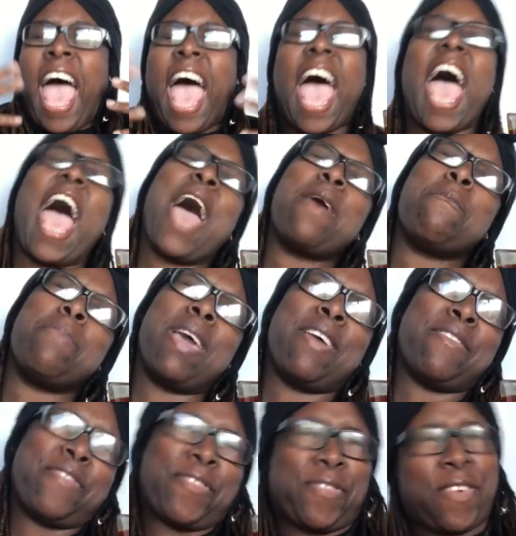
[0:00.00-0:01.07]

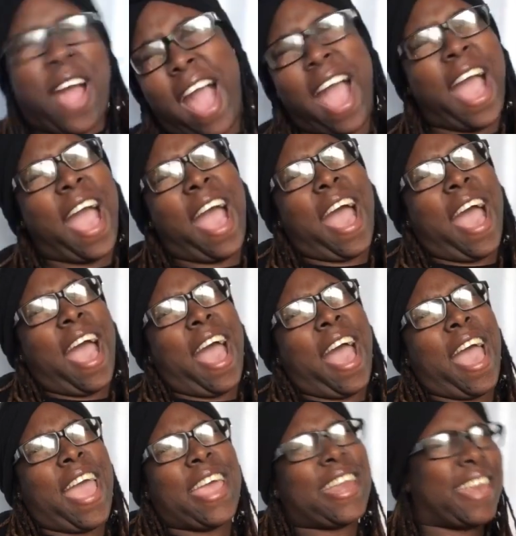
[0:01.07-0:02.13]
Happy
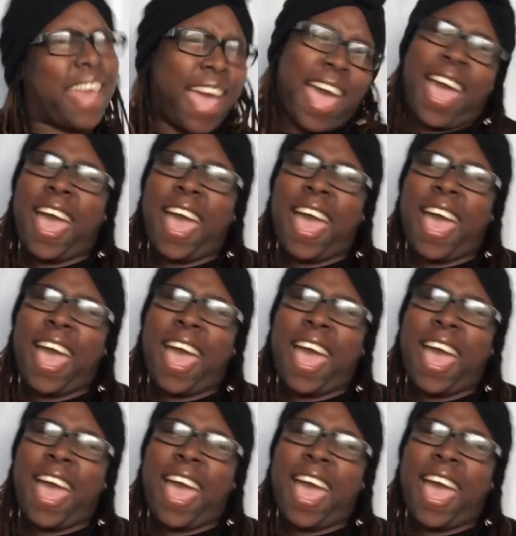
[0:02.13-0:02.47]
Friday!